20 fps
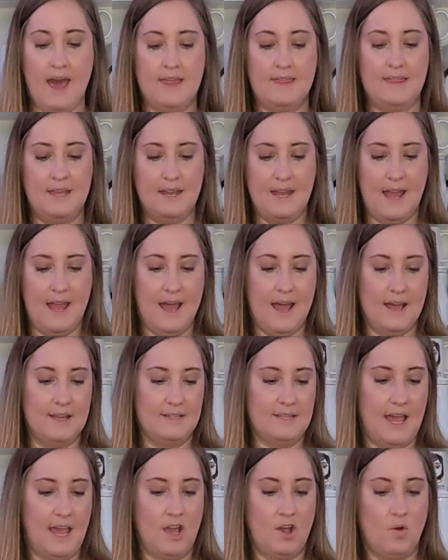And then it
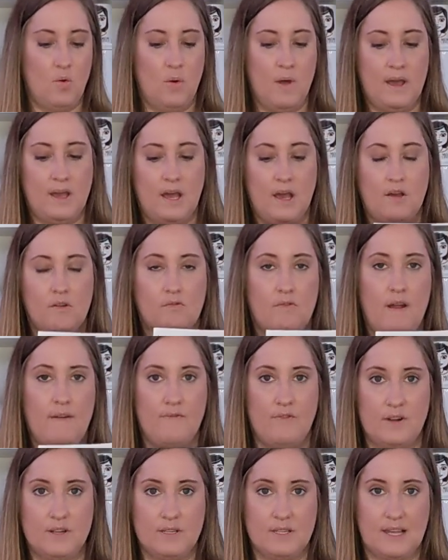has a quick
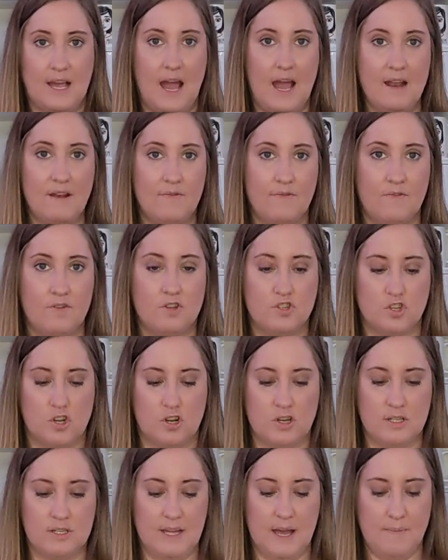reference guide for
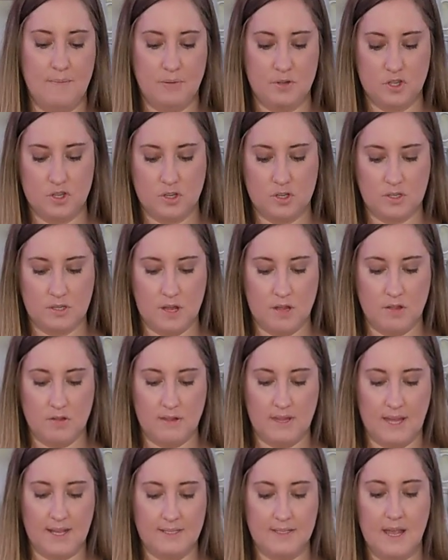certain temperatures and
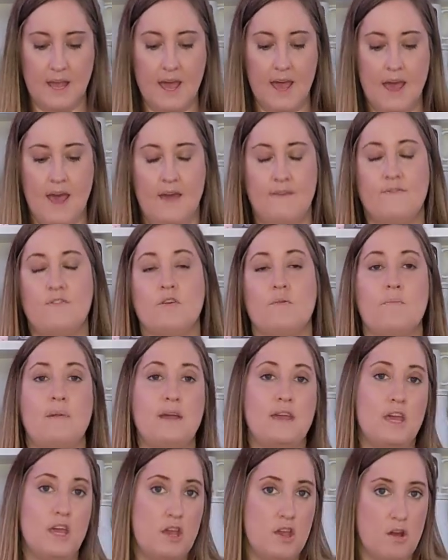other things if you're
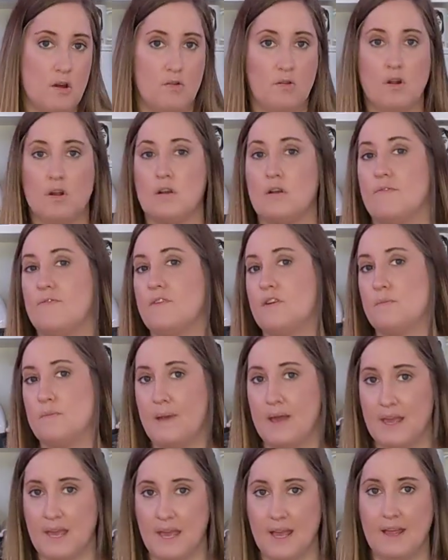making yogurt or if you're
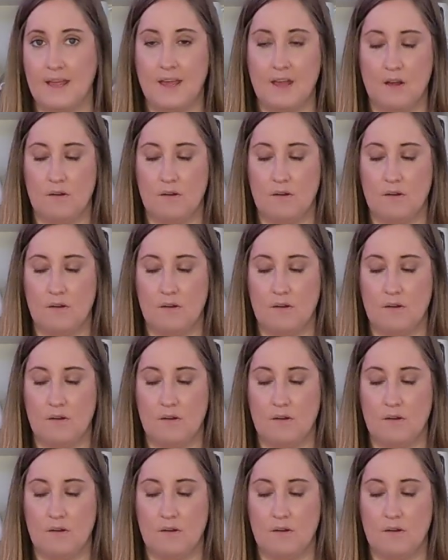making,